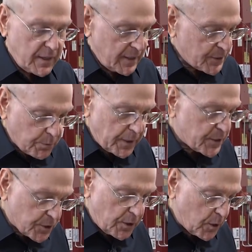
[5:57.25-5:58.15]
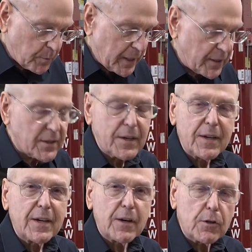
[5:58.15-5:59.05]
That's what it's all about.
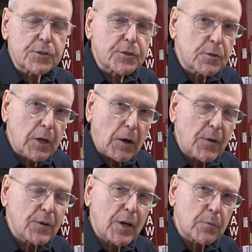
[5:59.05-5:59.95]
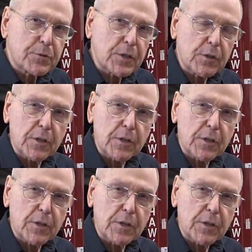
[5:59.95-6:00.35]
It also helps you